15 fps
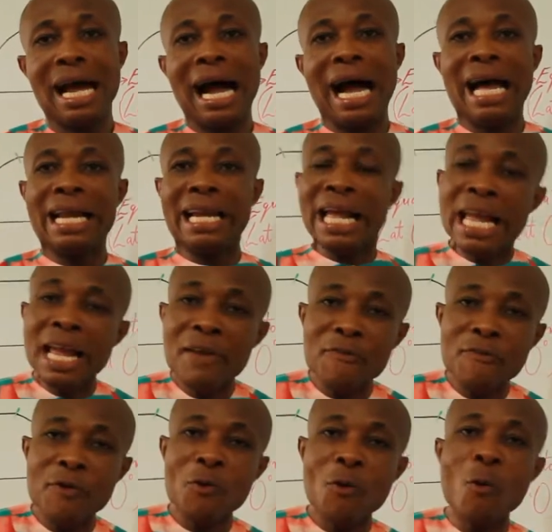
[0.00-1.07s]
And
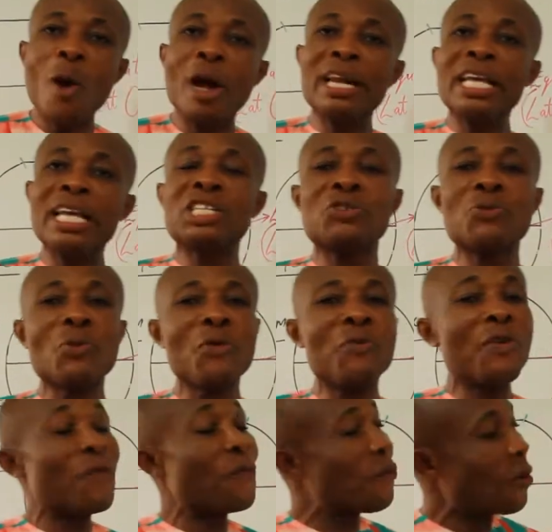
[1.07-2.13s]
if one is
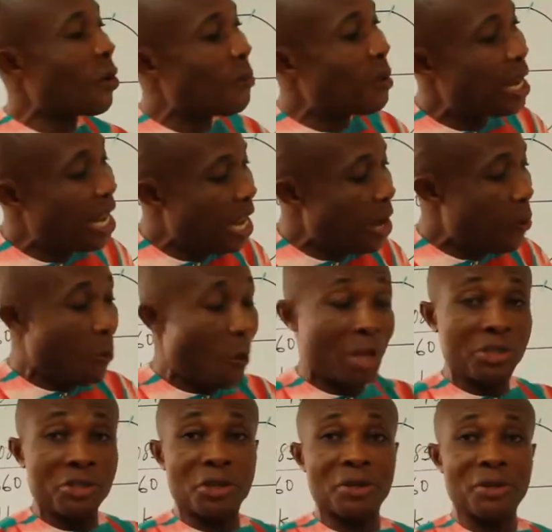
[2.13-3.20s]
moving from the
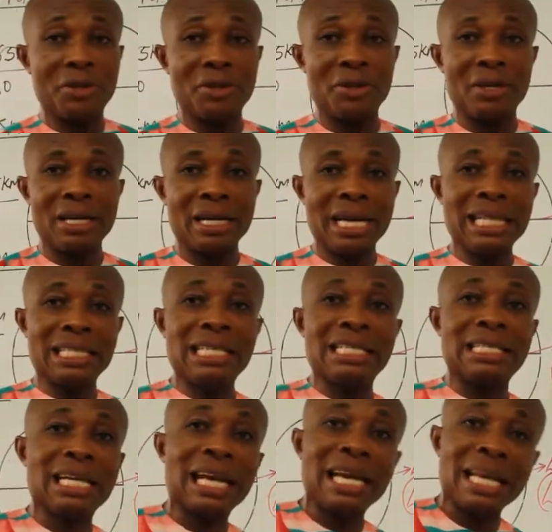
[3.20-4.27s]
equator, that
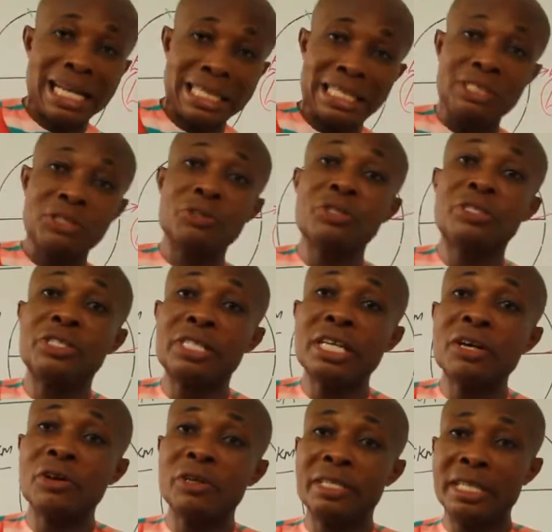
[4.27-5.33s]
is latitude
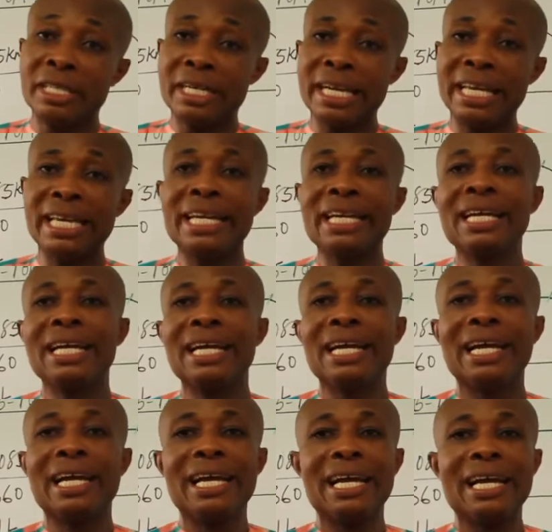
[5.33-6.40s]
0 degree,
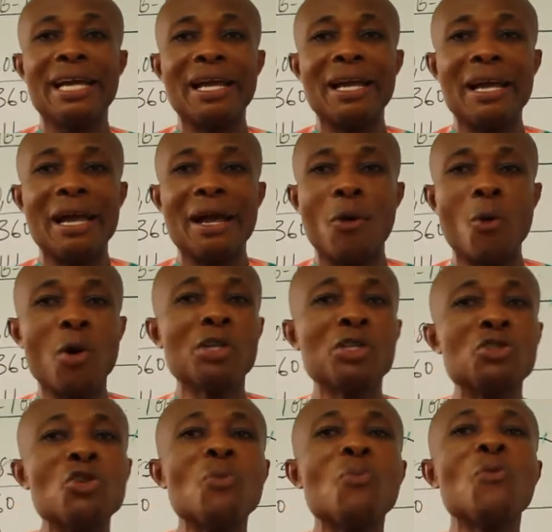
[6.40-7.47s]

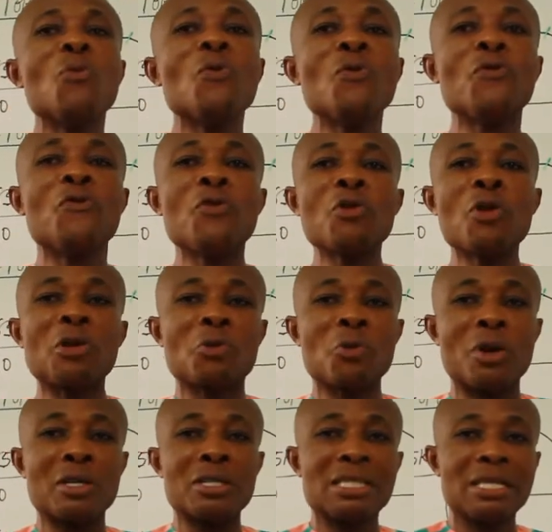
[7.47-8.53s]
once you move
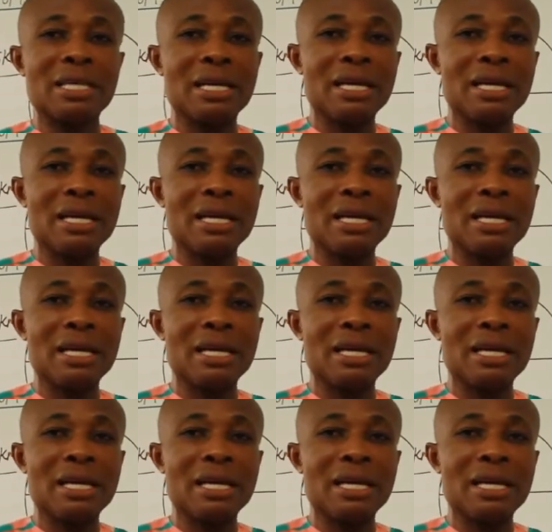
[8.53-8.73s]
northwards